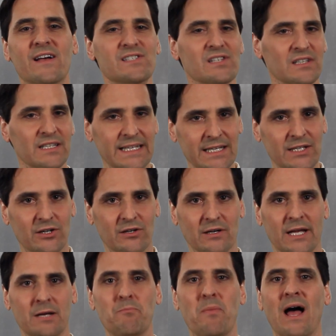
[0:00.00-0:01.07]
as a leader
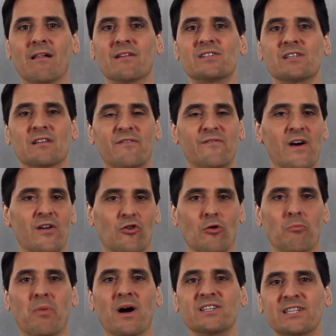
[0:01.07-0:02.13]
in balancing the federal
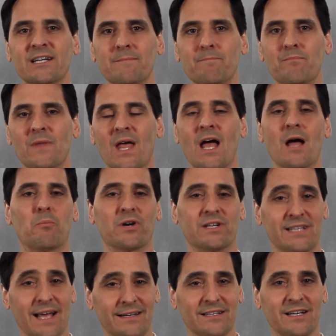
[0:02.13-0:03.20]
budget,
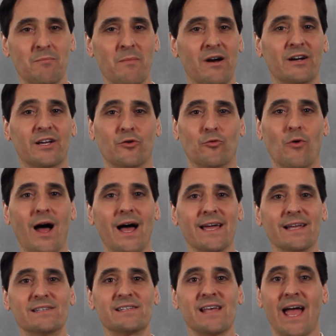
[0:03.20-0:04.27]
protecting American
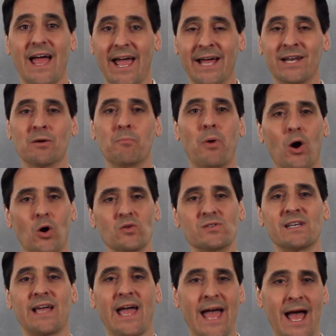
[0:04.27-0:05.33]
rights, and
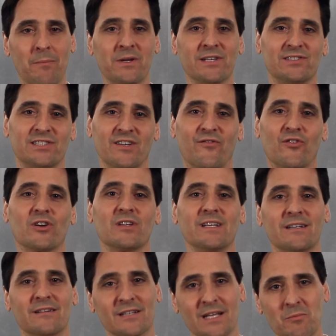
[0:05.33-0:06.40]
opposing amnesty for
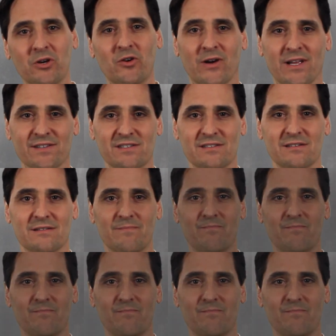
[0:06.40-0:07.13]
illegal immigrants.